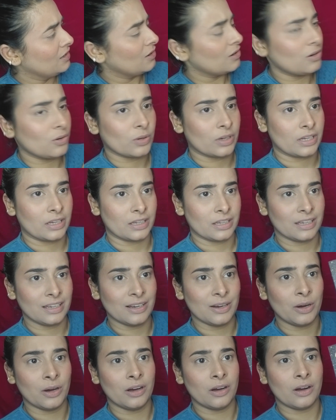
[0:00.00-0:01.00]
Okay.
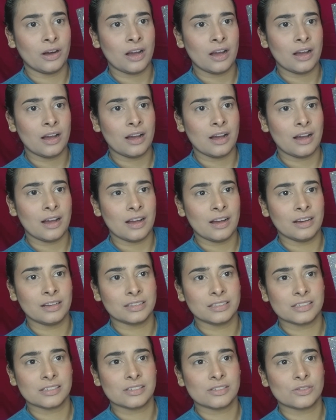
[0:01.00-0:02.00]
Ah,
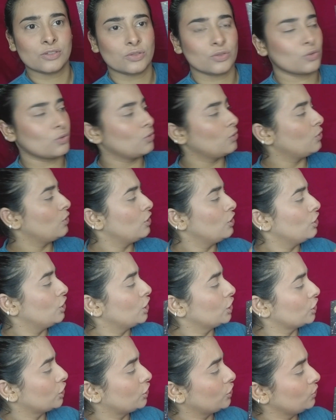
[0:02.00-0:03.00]
this is so
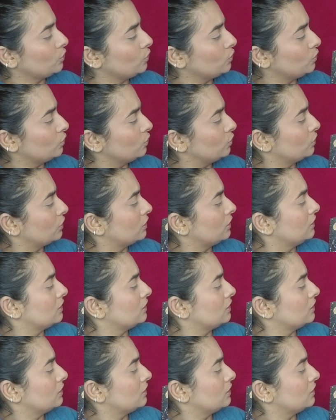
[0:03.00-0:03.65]
cute.